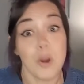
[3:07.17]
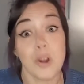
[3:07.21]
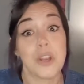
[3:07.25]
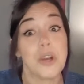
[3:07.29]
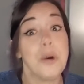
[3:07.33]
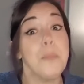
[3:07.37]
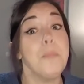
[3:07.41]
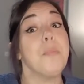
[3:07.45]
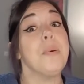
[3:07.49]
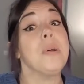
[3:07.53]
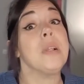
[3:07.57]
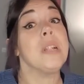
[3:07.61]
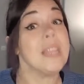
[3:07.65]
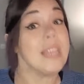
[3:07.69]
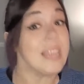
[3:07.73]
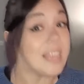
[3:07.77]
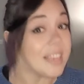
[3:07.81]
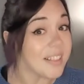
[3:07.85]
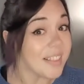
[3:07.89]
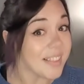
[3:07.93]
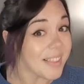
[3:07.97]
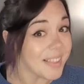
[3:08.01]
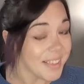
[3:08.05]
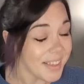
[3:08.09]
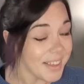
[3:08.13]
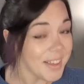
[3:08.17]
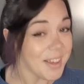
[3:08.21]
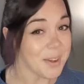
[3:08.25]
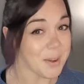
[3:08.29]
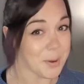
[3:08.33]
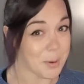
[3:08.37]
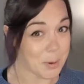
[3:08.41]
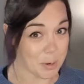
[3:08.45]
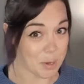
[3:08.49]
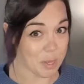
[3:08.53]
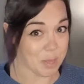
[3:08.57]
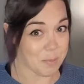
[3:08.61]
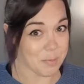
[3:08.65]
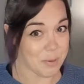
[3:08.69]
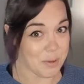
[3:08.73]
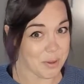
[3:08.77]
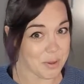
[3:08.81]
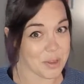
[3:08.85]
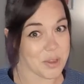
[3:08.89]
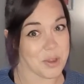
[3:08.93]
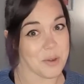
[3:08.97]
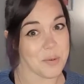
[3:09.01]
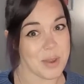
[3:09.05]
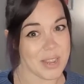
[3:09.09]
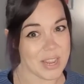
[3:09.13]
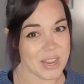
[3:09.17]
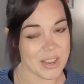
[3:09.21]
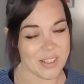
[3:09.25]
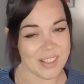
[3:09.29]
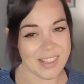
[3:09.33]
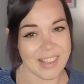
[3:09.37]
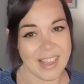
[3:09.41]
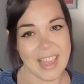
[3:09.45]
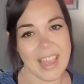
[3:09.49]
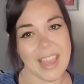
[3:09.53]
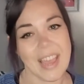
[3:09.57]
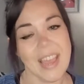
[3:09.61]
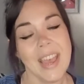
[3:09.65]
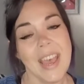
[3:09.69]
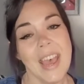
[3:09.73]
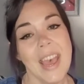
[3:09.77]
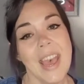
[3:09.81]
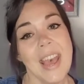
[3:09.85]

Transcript: complete course book, we could say.